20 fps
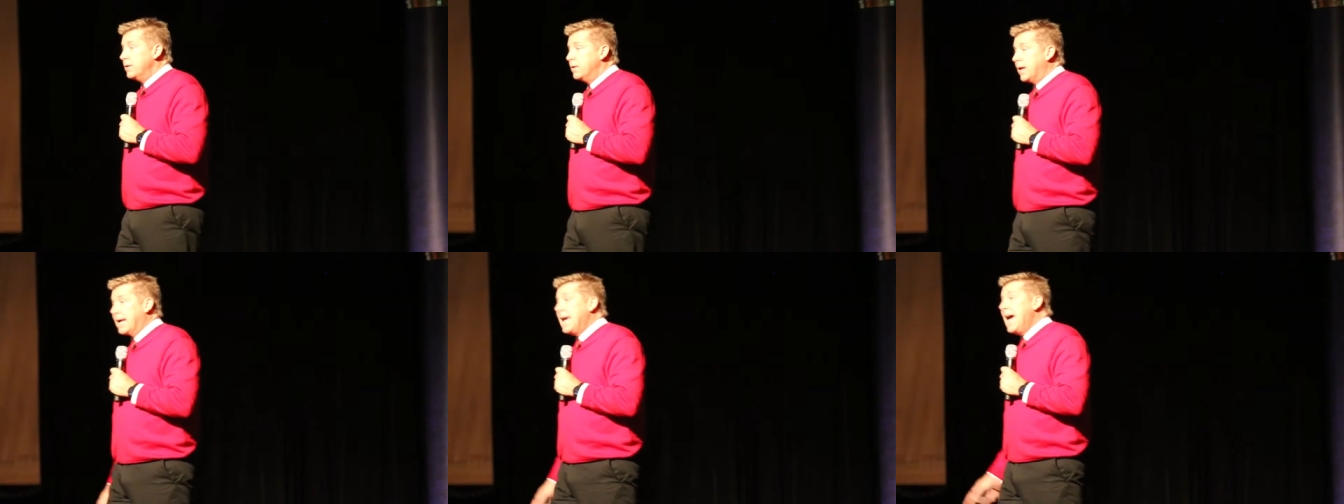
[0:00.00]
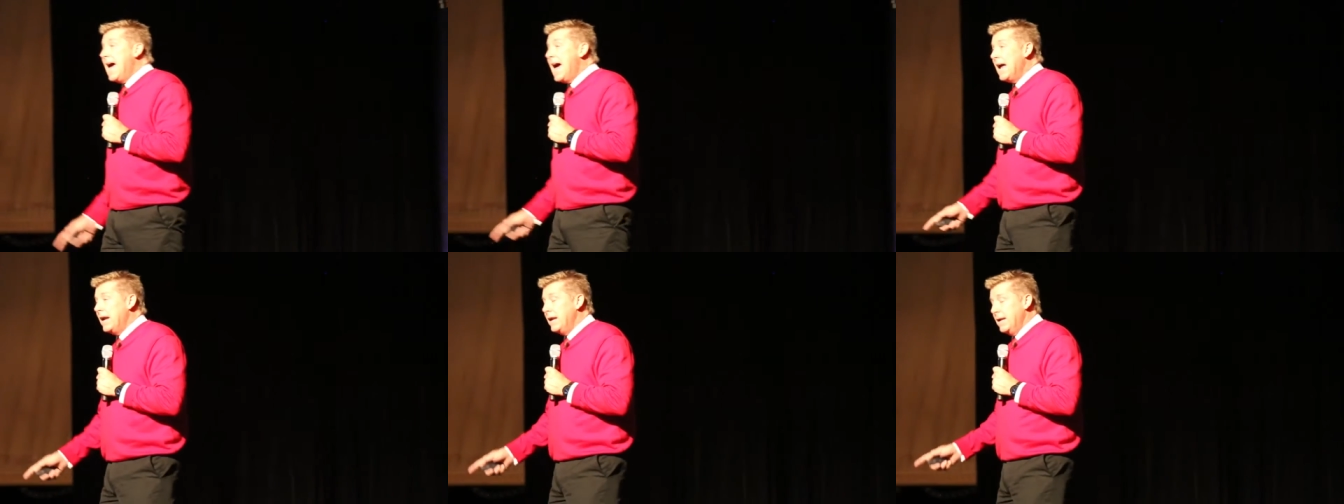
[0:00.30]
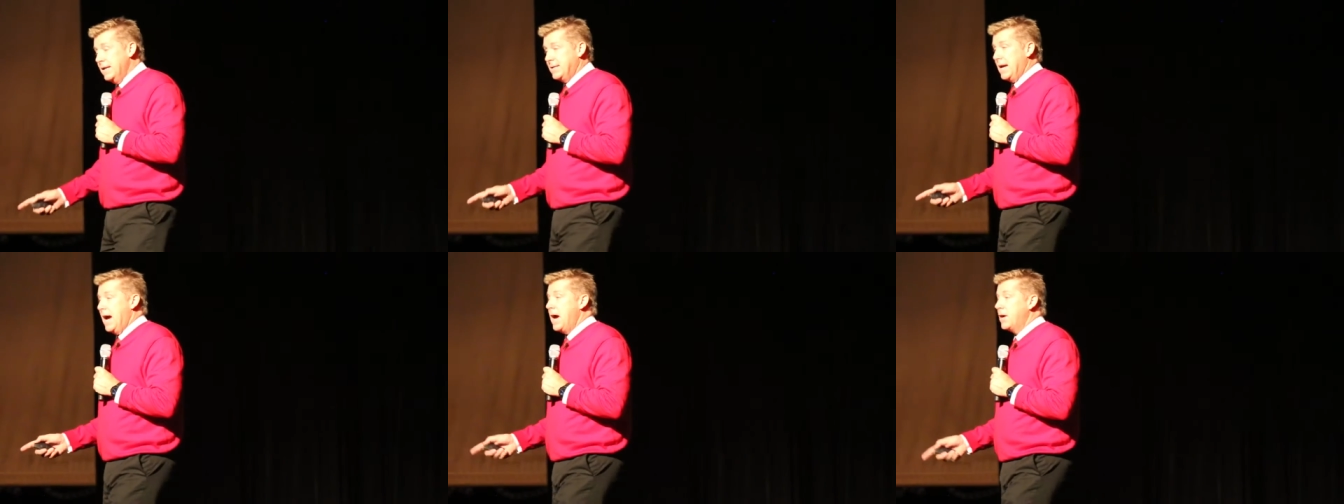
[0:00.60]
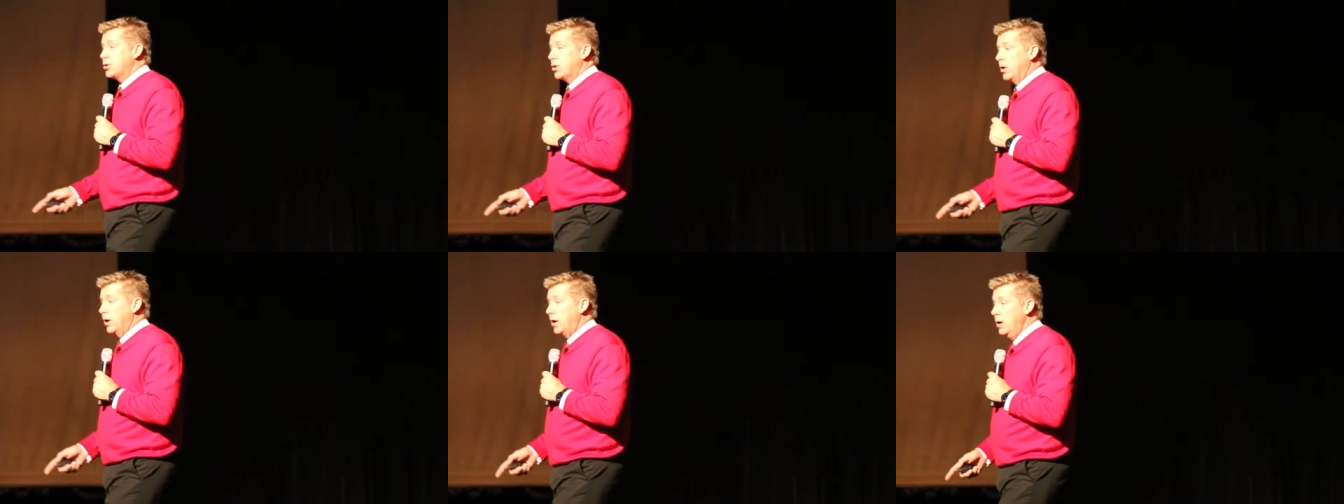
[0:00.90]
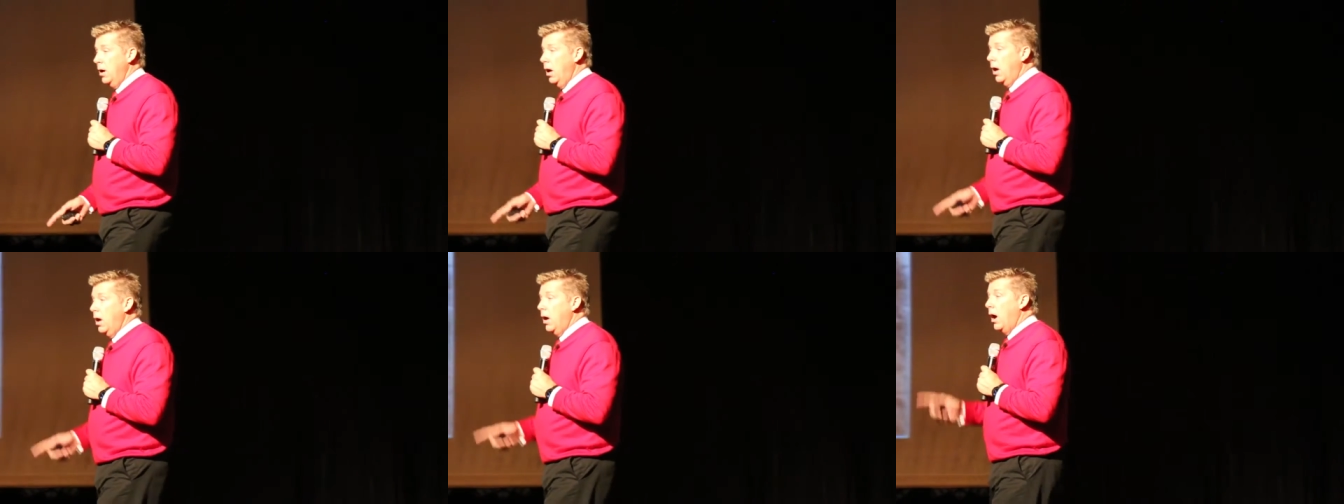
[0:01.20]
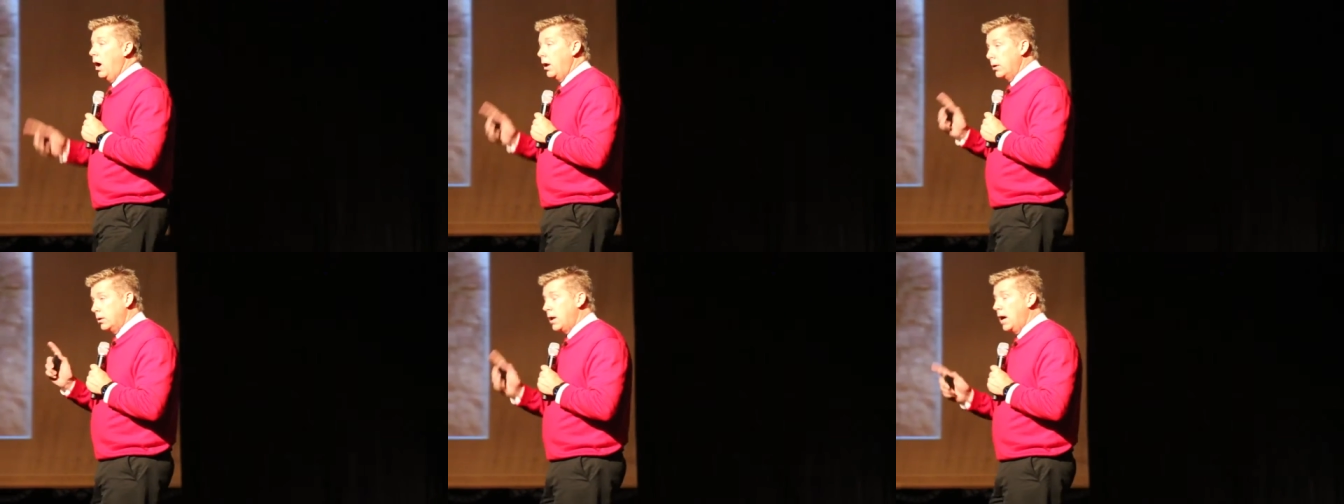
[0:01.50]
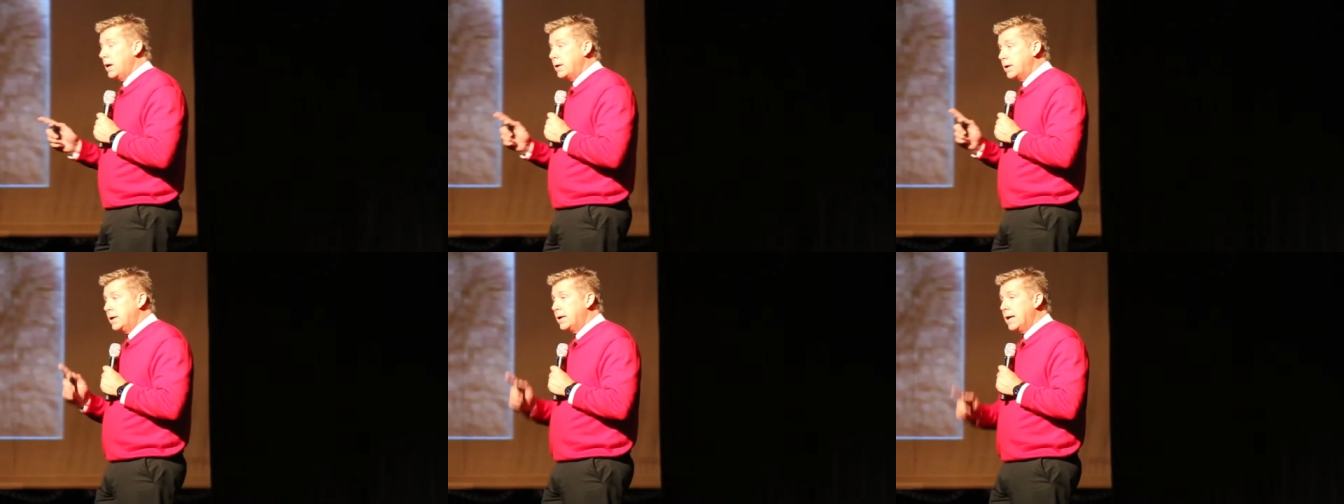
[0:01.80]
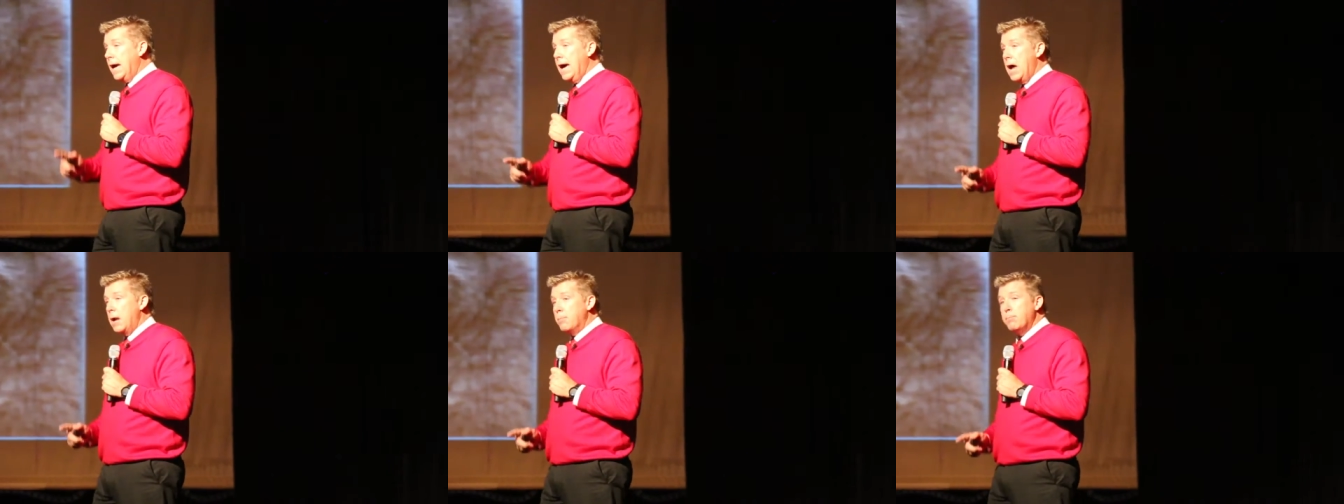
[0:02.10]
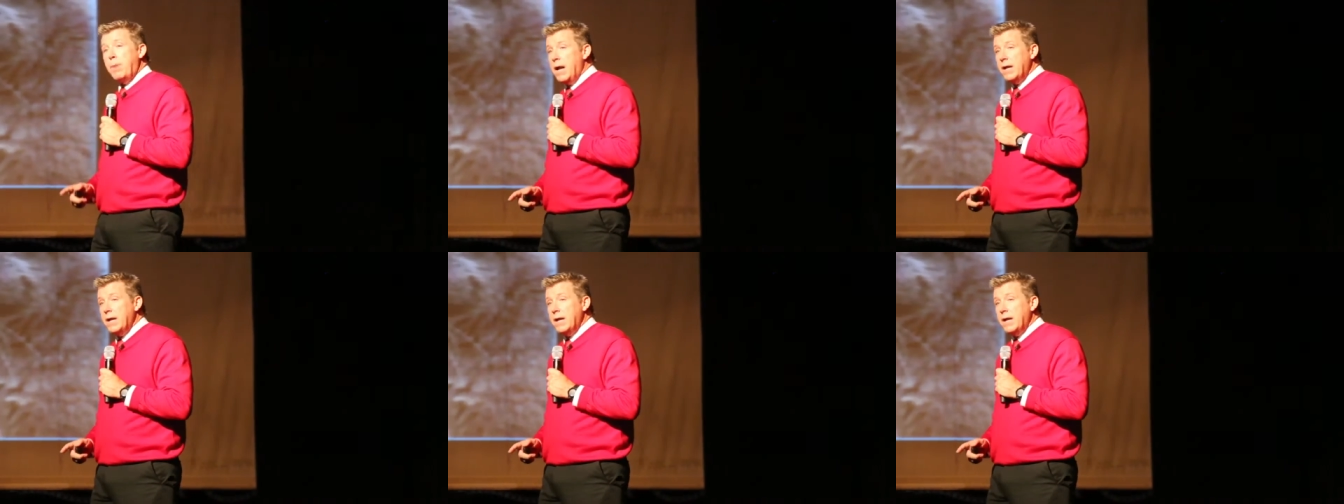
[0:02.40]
The cat is actually a lucky cat.